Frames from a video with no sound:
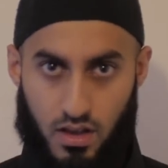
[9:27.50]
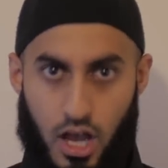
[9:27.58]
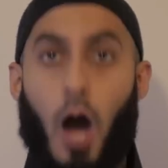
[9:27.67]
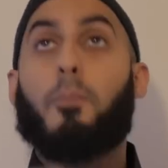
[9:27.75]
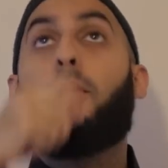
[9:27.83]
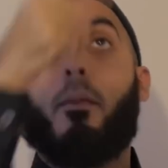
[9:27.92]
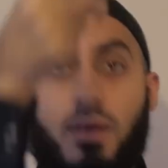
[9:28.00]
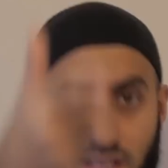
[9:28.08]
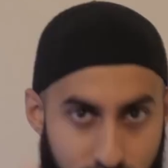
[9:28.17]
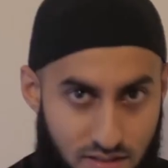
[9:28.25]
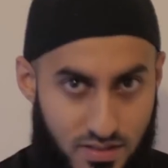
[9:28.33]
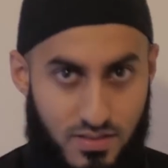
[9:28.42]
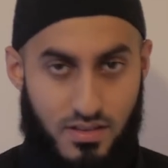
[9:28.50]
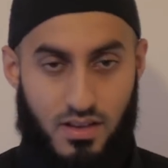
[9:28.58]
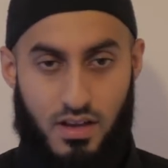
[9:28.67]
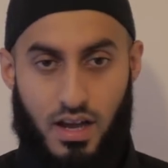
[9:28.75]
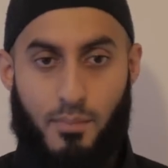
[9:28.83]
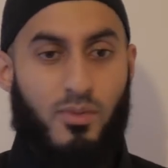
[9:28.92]
I'm
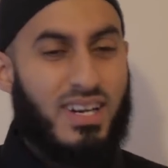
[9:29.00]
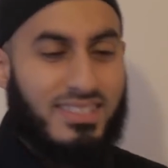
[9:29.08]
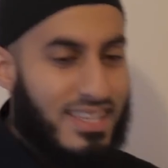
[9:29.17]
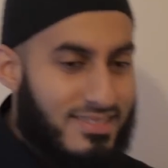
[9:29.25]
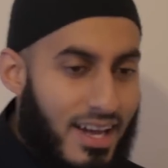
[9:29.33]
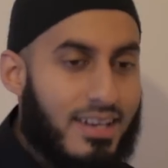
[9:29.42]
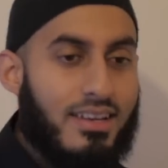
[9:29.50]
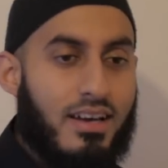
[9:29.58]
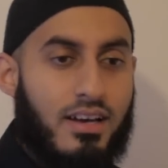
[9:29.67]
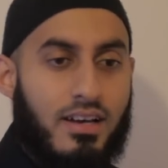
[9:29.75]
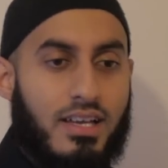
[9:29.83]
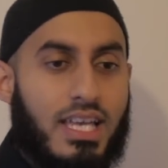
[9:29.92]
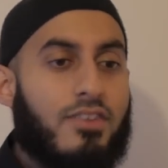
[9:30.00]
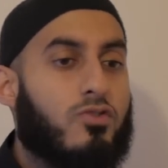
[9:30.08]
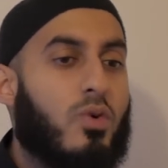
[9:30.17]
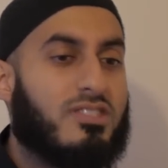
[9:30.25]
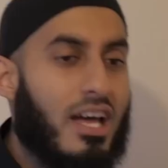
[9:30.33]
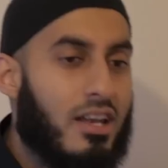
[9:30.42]
not going to say it's done, even
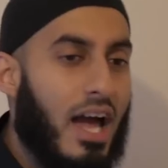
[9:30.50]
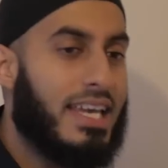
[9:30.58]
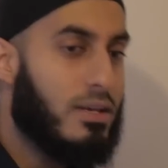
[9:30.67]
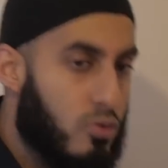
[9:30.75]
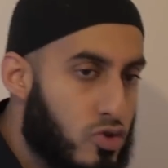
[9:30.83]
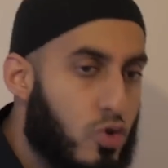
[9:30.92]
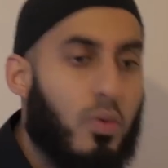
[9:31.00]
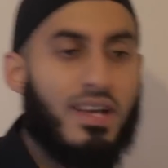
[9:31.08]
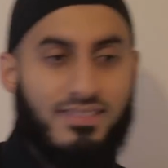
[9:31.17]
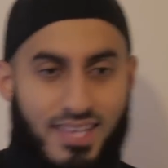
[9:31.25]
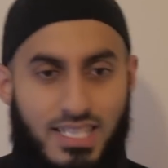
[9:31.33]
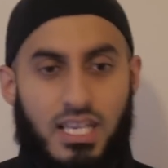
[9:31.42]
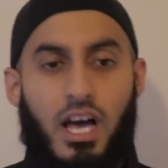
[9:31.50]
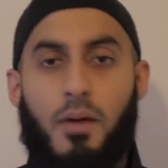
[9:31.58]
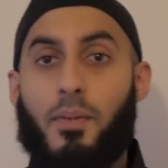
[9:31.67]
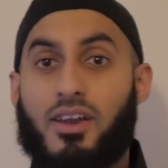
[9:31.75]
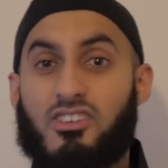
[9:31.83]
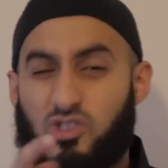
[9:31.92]
though it's Allah and He will do what He says.
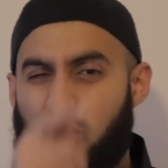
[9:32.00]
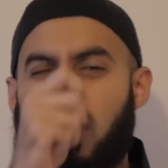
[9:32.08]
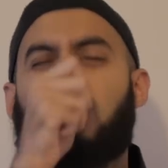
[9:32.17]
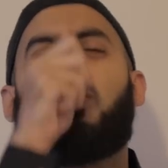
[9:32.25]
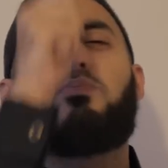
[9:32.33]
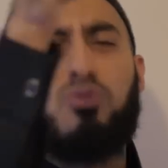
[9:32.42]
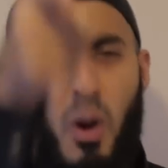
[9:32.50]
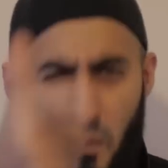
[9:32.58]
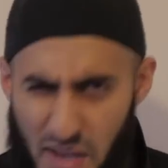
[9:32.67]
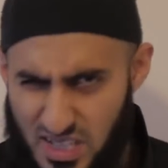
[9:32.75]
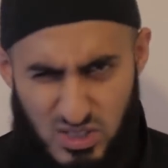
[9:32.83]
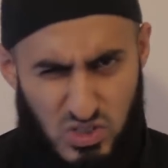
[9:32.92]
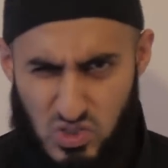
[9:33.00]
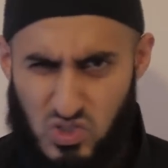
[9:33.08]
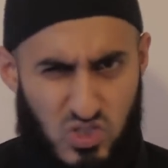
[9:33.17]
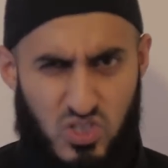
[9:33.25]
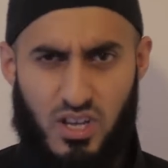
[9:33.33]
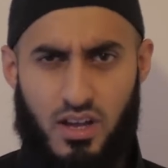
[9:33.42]
But Allah showed it's a
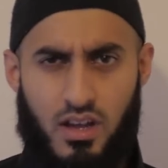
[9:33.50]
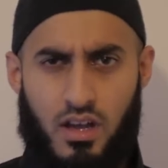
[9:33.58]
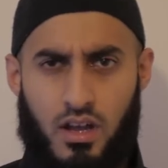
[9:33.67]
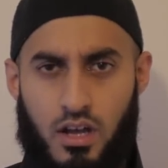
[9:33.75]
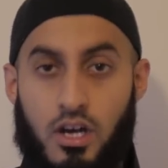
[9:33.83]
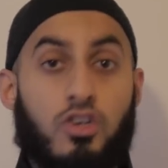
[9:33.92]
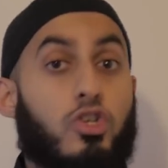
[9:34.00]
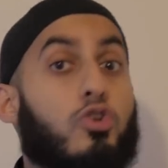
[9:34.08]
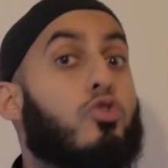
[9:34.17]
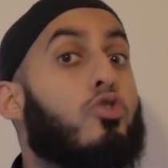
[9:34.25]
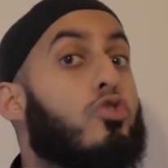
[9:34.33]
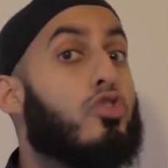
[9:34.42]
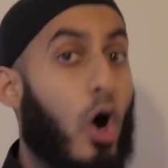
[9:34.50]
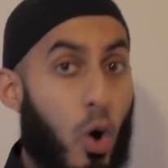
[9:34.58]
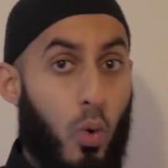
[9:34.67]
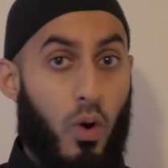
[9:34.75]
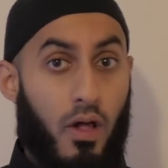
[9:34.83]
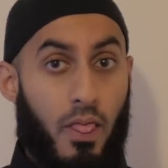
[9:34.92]
promise. To who
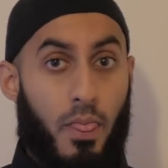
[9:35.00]
though?